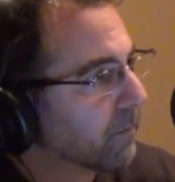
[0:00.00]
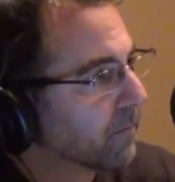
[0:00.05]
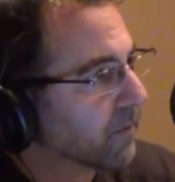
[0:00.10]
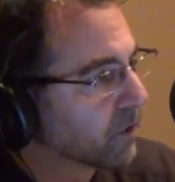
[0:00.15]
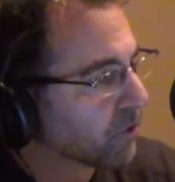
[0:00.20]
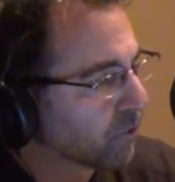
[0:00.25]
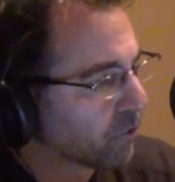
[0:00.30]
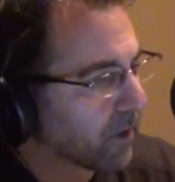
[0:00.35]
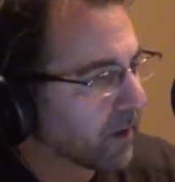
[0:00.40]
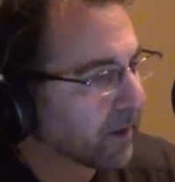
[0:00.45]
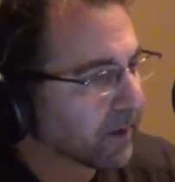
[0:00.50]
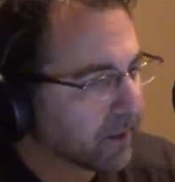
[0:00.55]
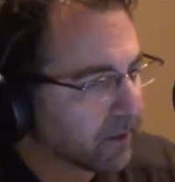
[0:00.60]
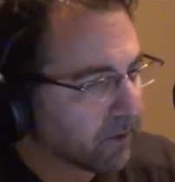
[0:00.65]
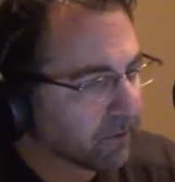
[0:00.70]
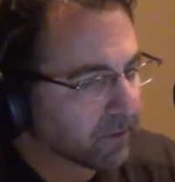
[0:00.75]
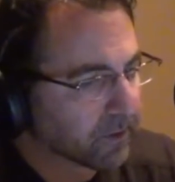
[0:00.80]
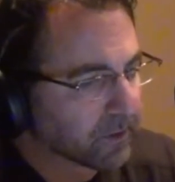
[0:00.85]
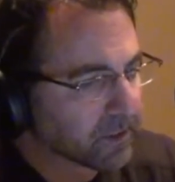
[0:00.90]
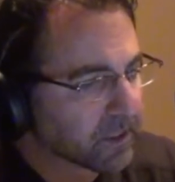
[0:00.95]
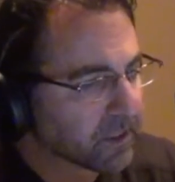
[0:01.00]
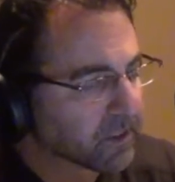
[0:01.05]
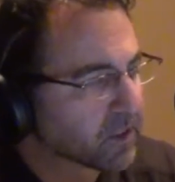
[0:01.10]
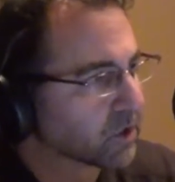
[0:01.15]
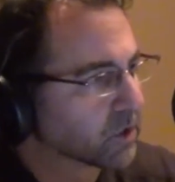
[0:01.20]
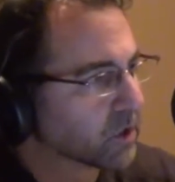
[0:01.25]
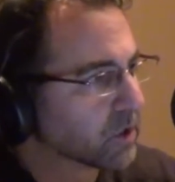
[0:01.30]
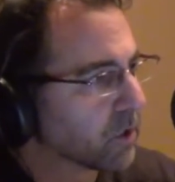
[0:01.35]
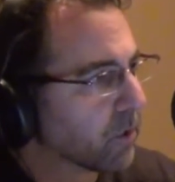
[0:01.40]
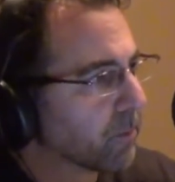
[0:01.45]
the chronic illness
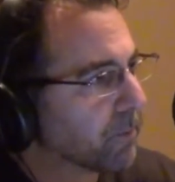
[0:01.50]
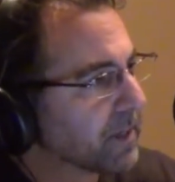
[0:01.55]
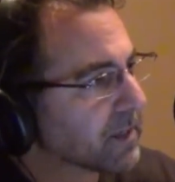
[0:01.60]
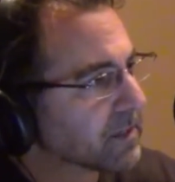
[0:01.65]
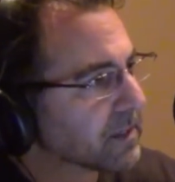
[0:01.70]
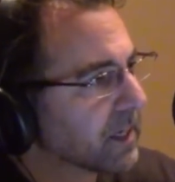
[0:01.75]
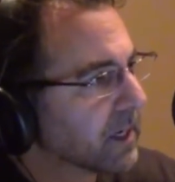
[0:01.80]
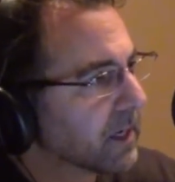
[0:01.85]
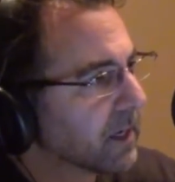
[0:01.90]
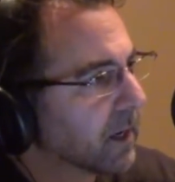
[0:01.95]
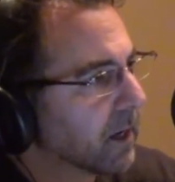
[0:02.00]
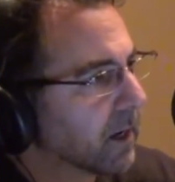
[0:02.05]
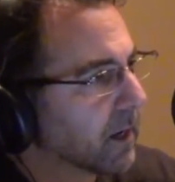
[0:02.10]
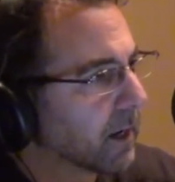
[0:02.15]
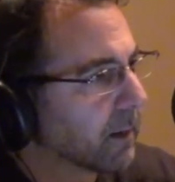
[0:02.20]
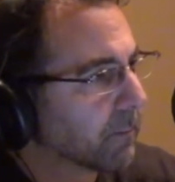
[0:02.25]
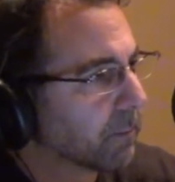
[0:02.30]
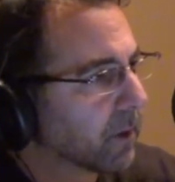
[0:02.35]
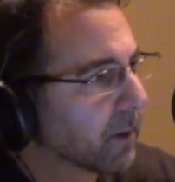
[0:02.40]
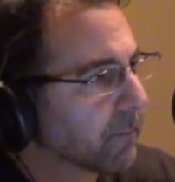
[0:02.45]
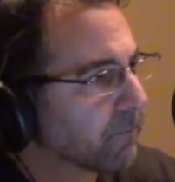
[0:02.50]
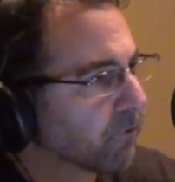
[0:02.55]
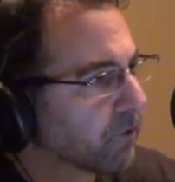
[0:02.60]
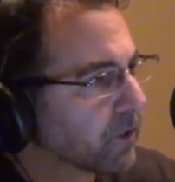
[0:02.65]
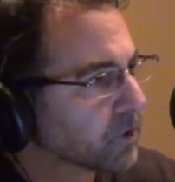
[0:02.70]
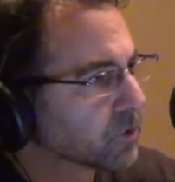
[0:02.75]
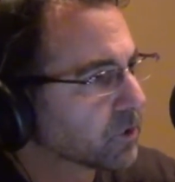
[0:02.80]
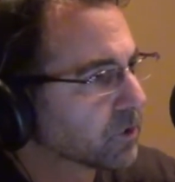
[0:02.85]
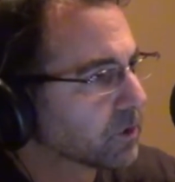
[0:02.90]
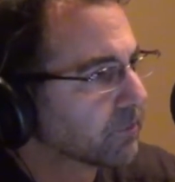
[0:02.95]
such as obesity, high blood
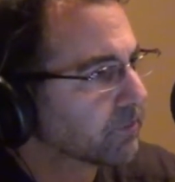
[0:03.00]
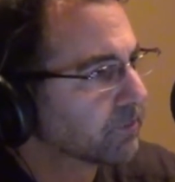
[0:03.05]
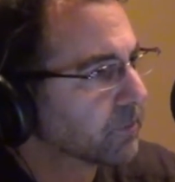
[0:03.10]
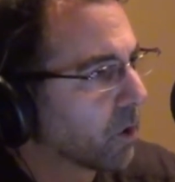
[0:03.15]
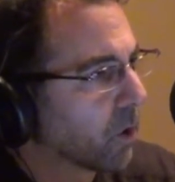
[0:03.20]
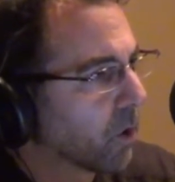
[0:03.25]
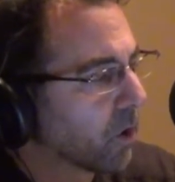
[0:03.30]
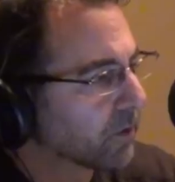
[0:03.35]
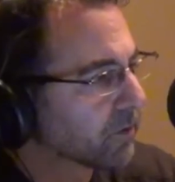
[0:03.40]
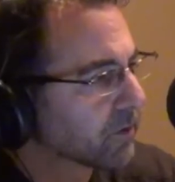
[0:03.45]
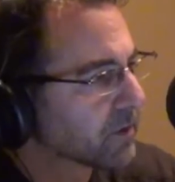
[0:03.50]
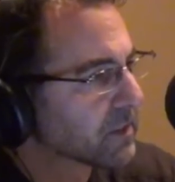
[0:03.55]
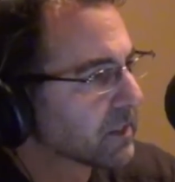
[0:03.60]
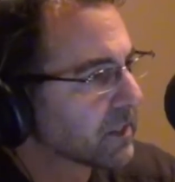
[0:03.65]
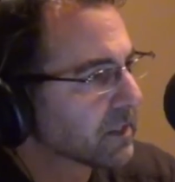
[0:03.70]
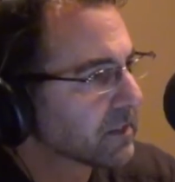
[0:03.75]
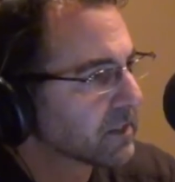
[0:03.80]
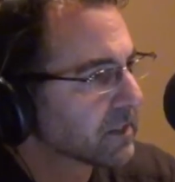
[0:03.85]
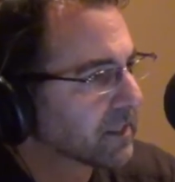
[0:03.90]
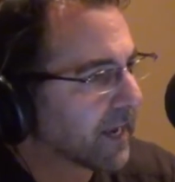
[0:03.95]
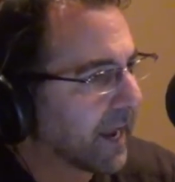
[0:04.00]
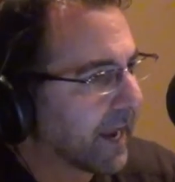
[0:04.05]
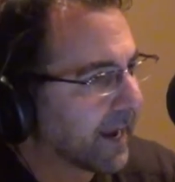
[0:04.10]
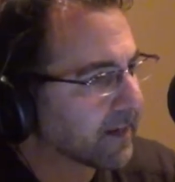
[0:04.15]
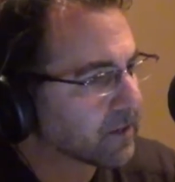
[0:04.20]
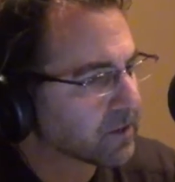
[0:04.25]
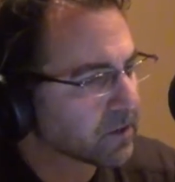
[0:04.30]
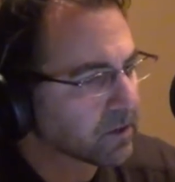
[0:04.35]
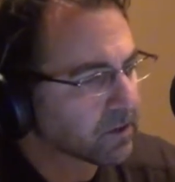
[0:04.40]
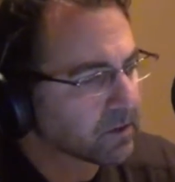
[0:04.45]
pressure, heart disease,
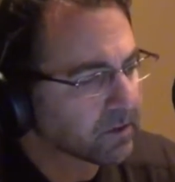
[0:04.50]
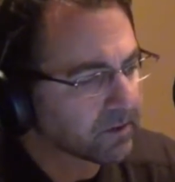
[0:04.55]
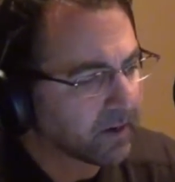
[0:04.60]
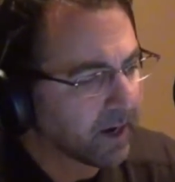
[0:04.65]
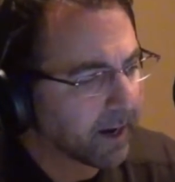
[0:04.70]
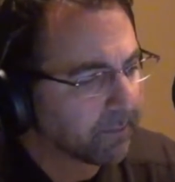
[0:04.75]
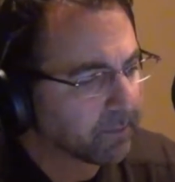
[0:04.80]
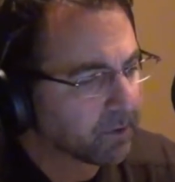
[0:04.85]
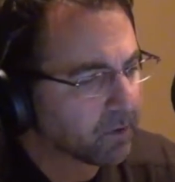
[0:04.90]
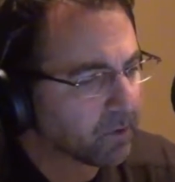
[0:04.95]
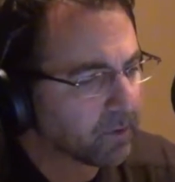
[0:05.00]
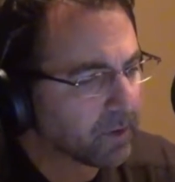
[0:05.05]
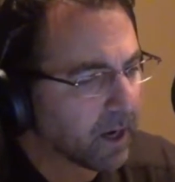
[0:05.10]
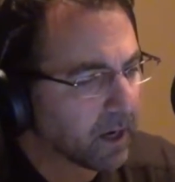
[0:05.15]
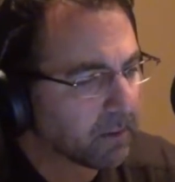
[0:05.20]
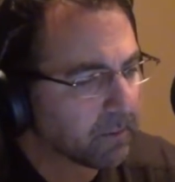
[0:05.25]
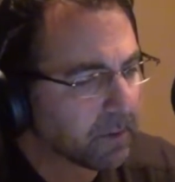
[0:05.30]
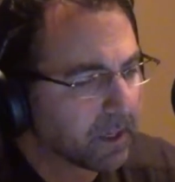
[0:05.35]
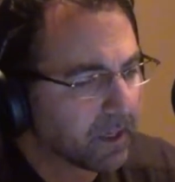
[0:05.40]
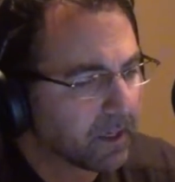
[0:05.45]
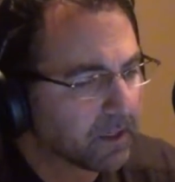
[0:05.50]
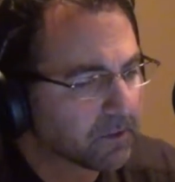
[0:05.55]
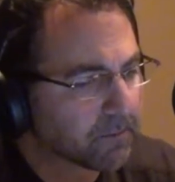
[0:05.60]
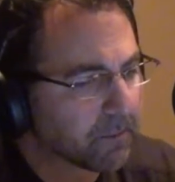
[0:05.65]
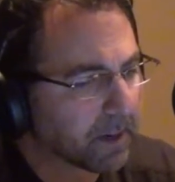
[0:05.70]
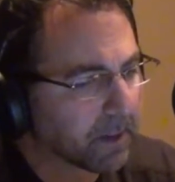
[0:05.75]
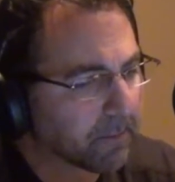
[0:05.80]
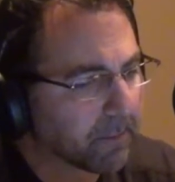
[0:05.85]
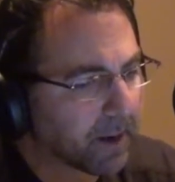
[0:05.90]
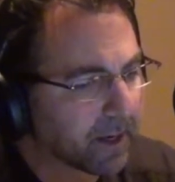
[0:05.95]
cancer, type 2 diabetes,
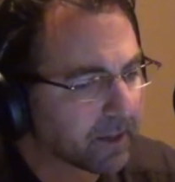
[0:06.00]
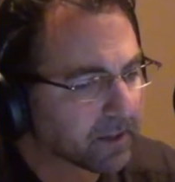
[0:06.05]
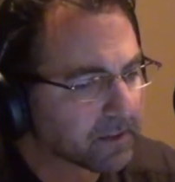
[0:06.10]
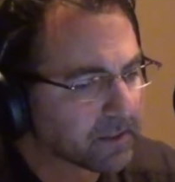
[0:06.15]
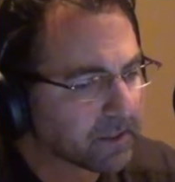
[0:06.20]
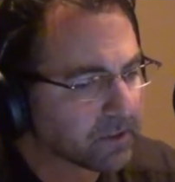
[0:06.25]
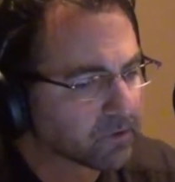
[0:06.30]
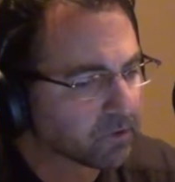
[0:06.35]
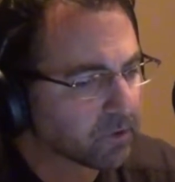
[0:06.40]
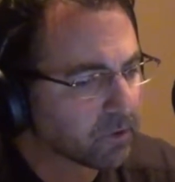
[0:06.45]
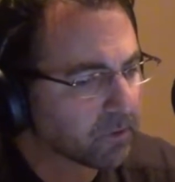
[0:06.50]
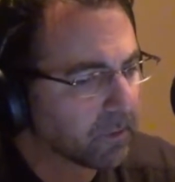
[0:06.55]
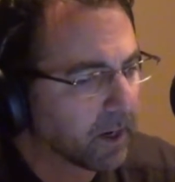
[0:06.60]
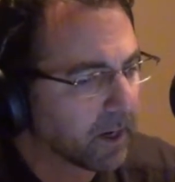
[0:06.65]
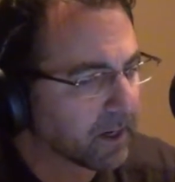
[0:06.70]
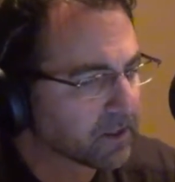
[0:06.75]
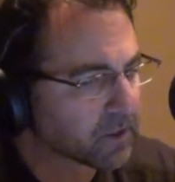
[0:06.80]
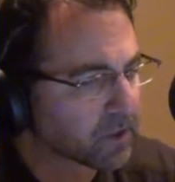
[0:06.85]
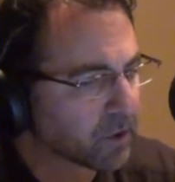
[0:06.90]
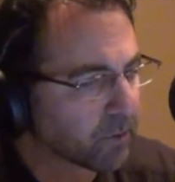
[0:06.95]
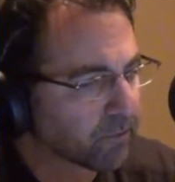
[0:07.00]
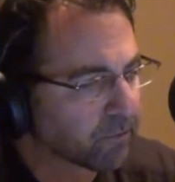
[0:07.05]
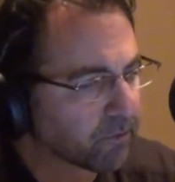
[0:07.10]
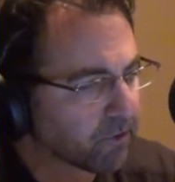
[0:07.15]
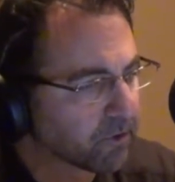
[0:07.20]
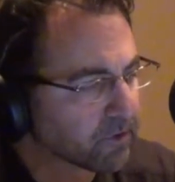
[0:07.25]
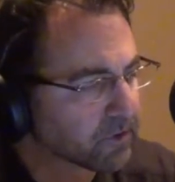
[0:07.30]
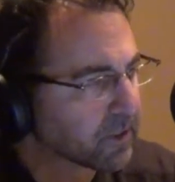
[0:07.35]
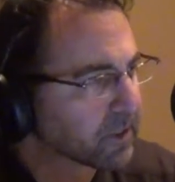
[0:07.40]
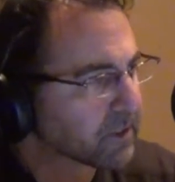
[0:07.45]
metabolic syndrome,
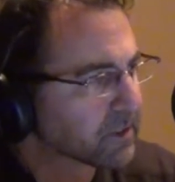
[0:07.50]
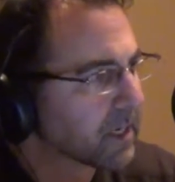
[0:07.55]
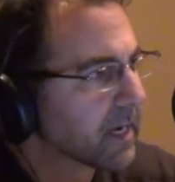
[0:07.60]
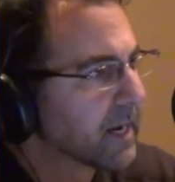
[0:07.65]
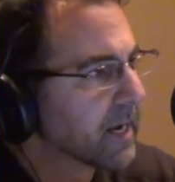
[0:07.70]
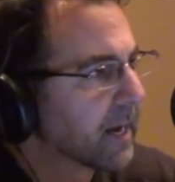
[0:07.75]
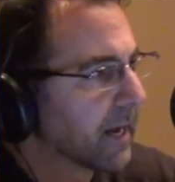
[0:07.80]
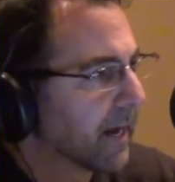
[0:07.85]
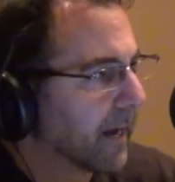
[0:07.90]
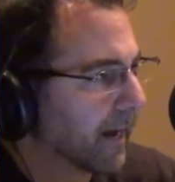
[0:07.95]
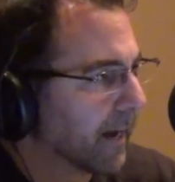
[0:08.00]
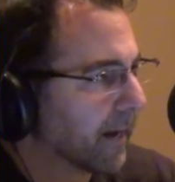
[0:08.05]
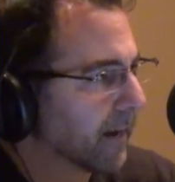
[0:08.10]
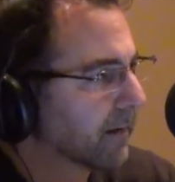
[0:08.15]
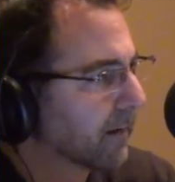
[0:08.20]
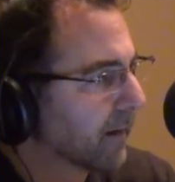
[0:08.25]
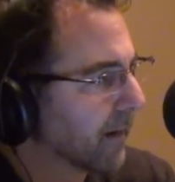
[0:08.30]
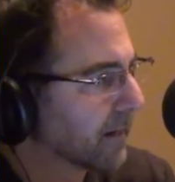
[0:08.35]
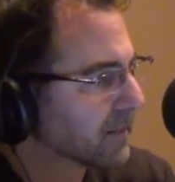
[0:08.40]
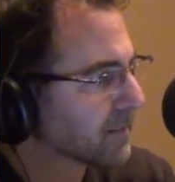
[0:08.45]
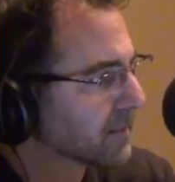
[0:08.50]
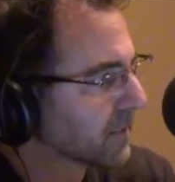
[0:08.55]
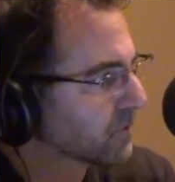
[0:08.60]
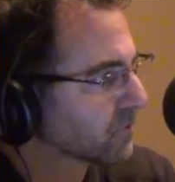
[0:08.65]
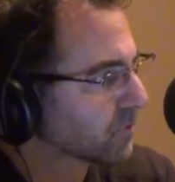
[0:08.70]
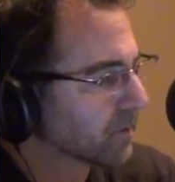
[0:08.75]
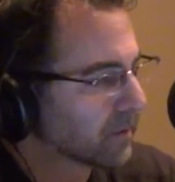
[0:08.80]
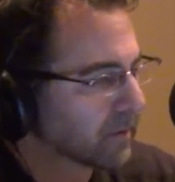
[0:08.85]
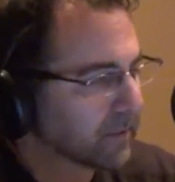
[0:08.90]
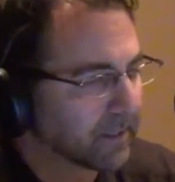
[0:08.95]
osteoporosis, and
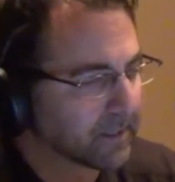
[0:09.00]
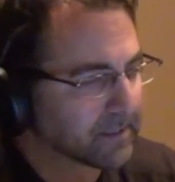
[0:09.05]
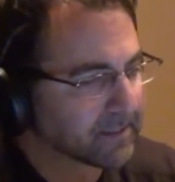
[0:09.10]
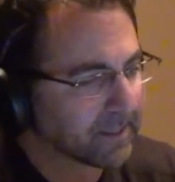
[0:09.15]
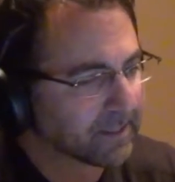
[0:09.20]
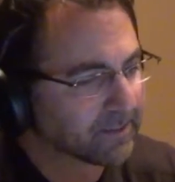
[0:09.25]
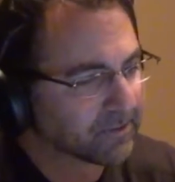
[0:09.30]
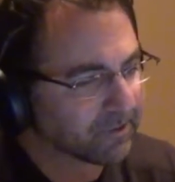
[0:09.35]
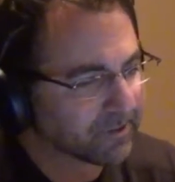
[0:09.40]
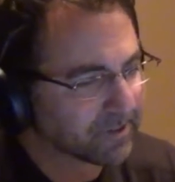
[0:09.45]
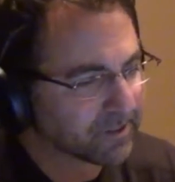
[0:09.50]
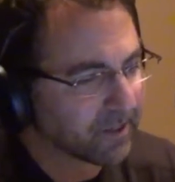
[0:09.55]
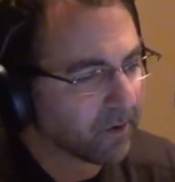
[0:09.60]
etc., etc.